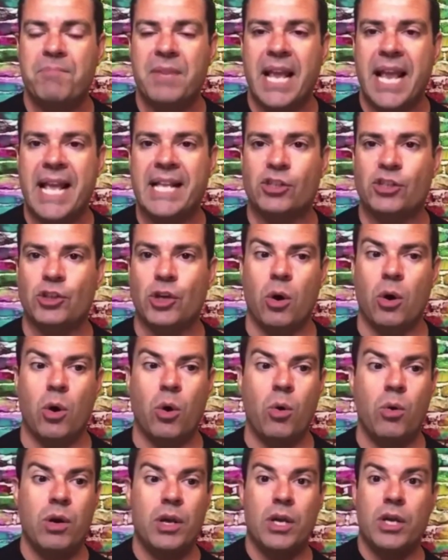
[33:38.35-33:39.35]
And
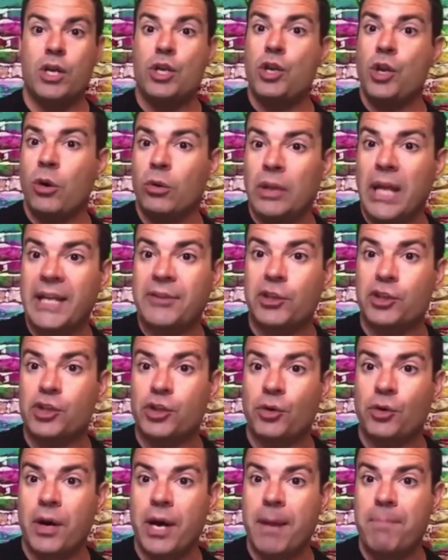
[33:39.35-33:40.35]
so you don't like the
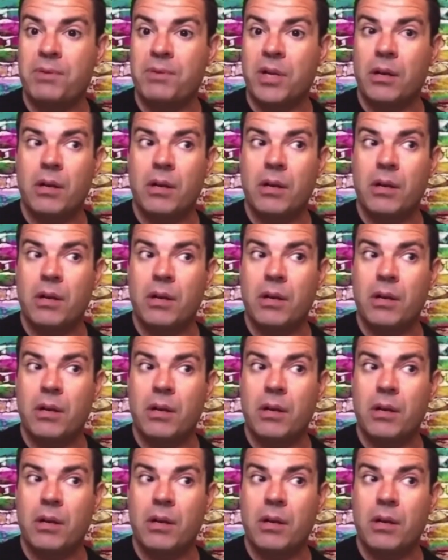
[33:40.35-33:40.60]
script?